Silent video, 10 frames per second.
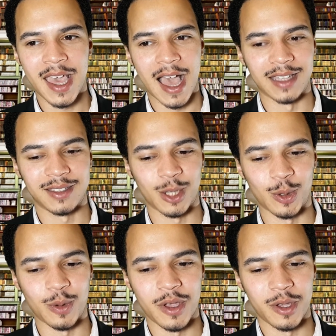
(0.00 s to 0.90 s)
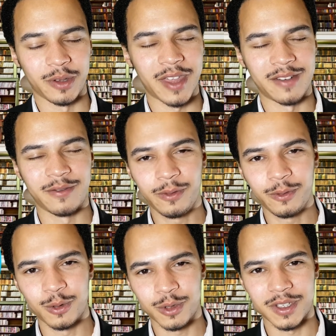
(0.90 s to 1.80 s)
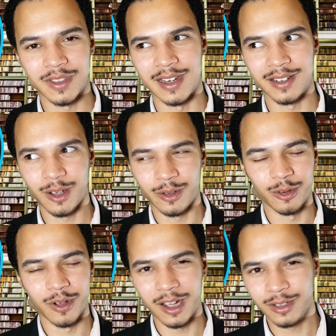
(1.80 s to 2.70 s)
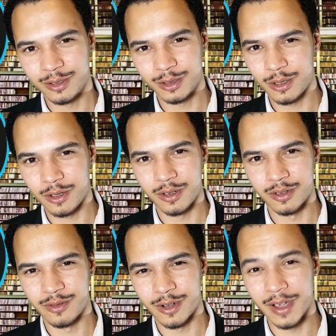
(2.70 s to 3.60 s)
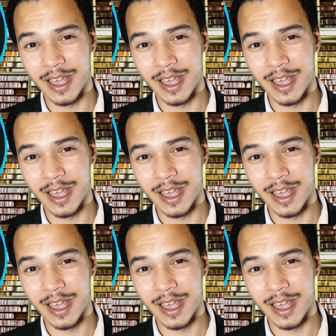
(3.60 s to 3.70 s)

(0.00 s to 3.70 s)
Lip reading: And so you're then forced to then go through an unconstitutional route,